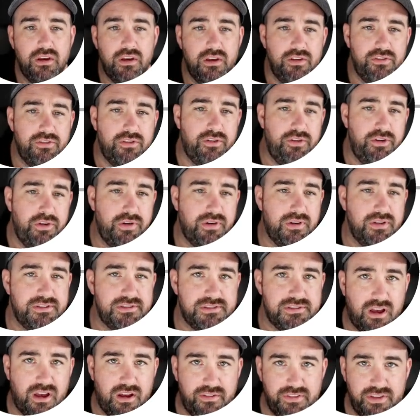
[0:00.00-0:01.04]
So you can
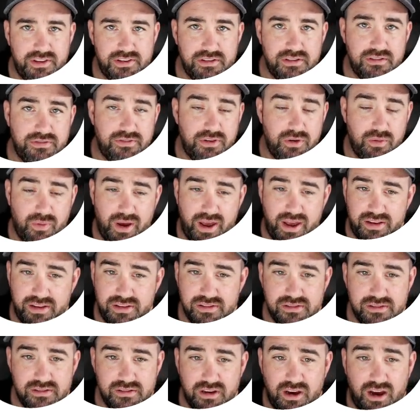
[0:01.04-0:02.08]
solve this a few
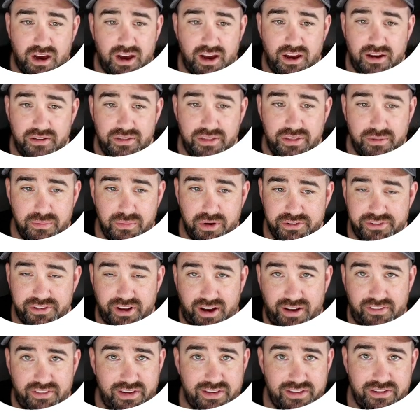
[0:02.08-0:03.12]
ways. Uh, the most
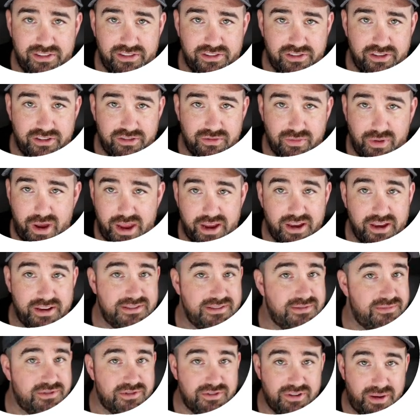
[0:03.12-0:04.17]
obvious is just write
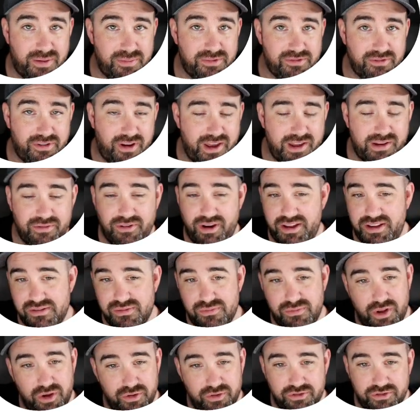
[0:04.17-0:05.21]
custom scripts, right? Write some
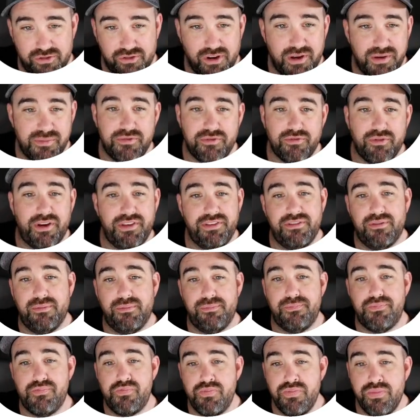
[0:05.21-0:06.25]
node scripts, write some
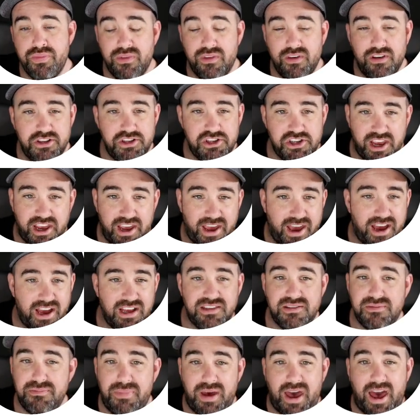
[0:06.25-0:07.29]
JS,
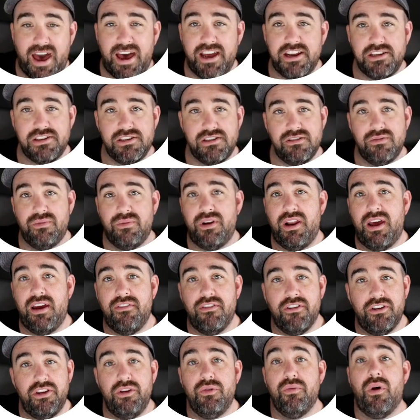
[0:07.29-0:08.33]
bash, whatever.
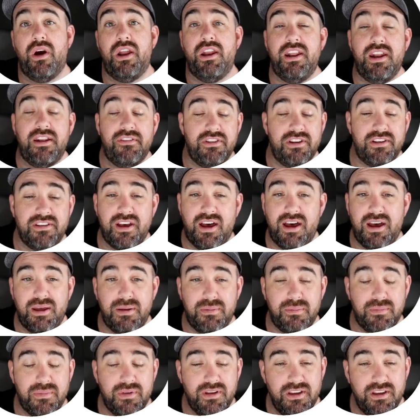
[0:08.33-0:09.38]
You run it every
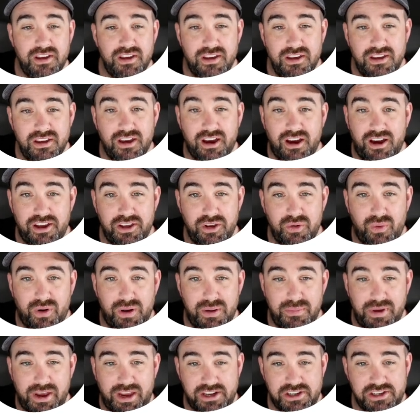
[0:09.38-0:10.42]
time uh, you want to
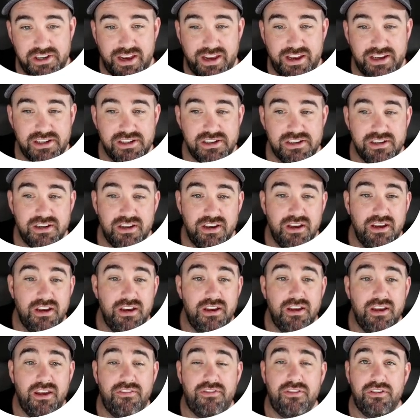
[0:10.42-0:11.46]
make a change
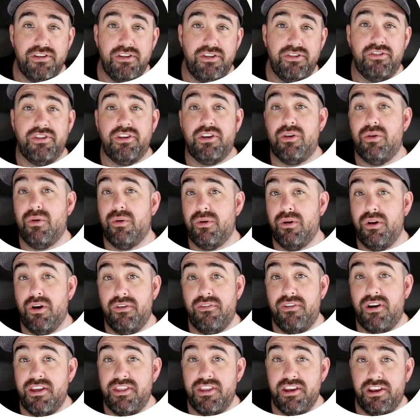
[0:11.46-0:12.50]
if you're using Cordova,
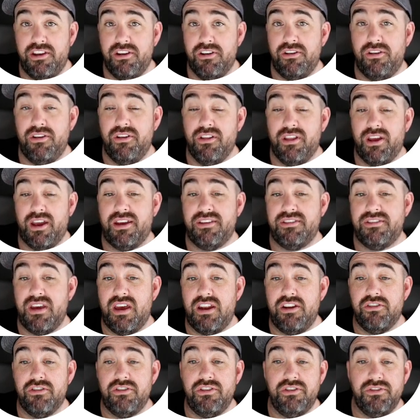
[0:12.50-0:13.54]
I think you're, like I said,
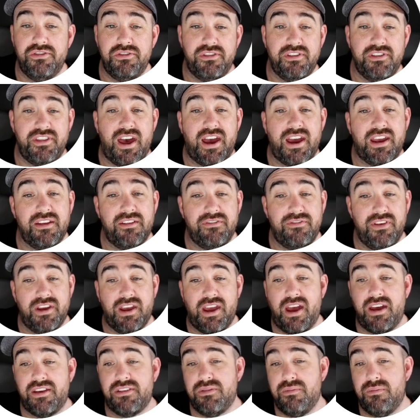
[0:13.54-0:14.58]
you're used to that config
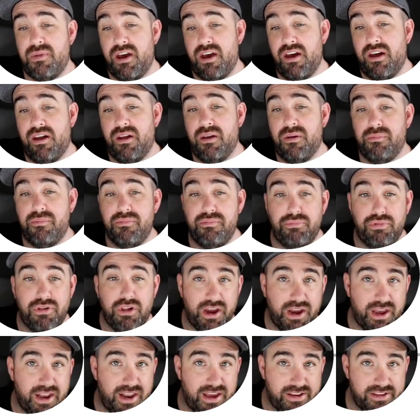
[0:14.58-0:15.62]
XML,
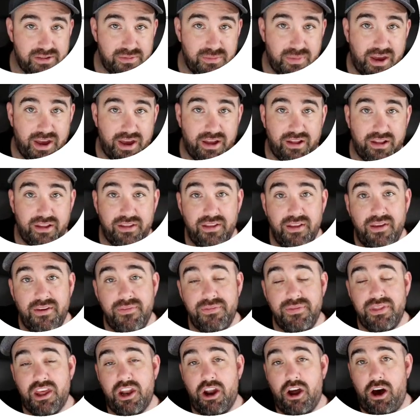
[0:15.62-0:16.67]
plugin XML
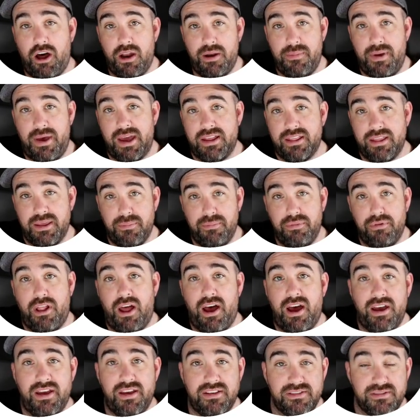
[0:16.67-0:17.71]
that automatically
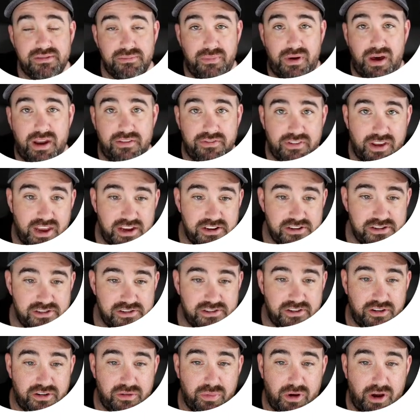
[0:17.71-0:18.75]
applies modifications
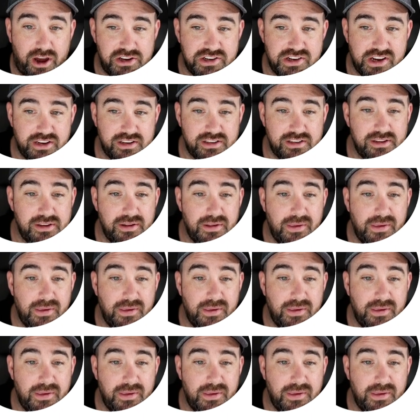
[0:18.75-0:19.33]
to your project.